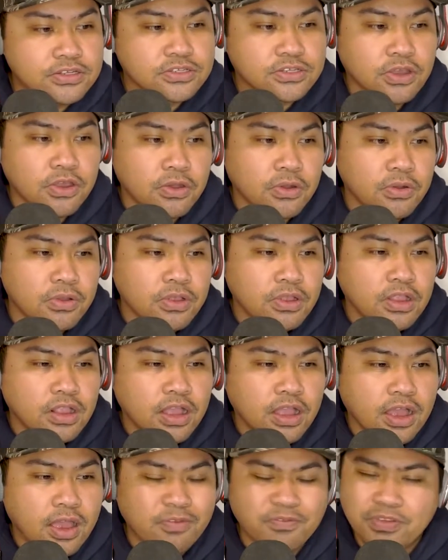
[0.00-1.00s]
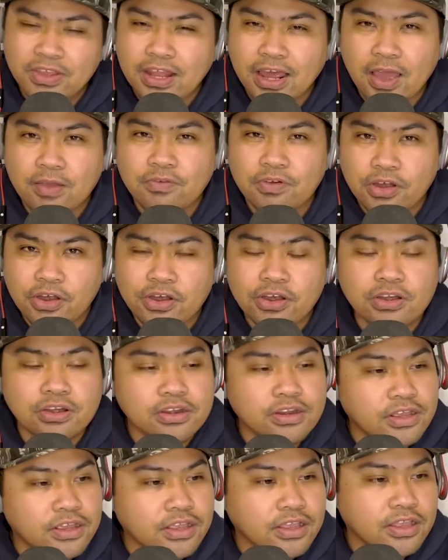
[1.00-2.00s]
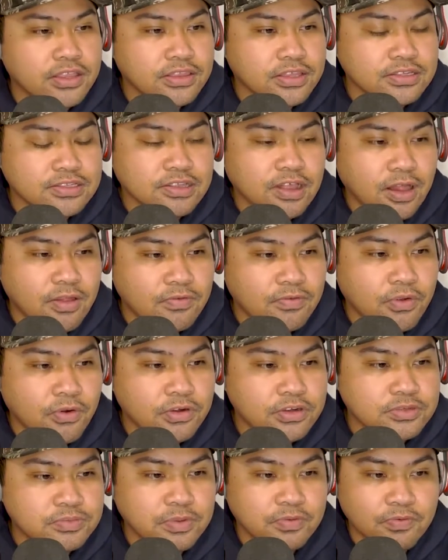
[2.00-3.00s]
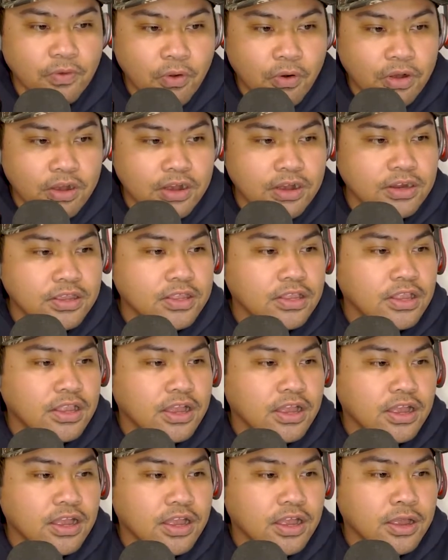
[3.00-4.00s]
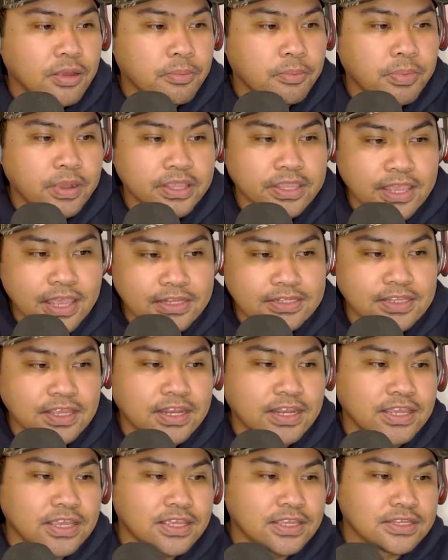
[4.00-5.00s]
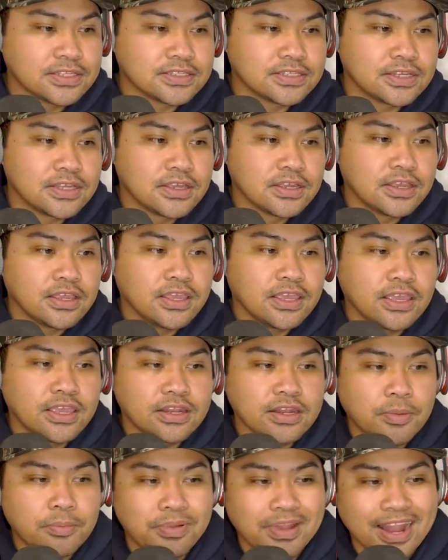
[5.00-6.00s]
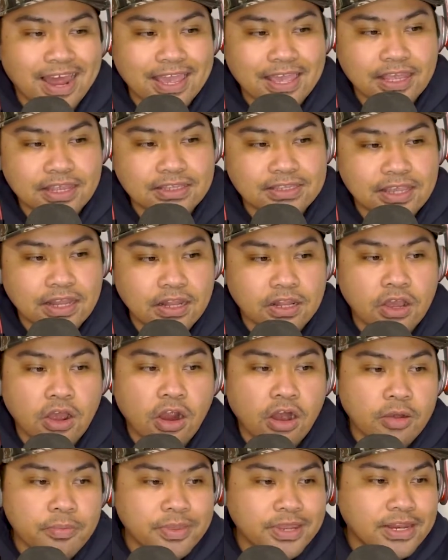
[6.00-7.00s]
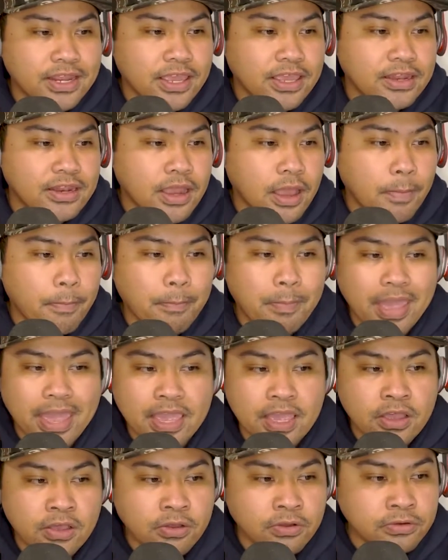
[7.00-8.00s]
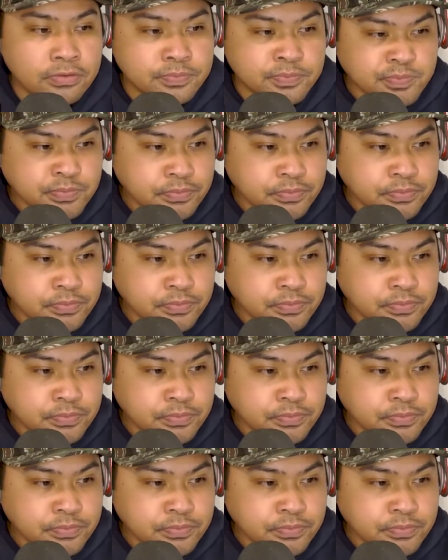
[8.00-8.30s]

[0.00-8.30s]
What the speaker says: So I feel like I've heard this golf course before, but yes, it is in Playa del Carmen in Mexico.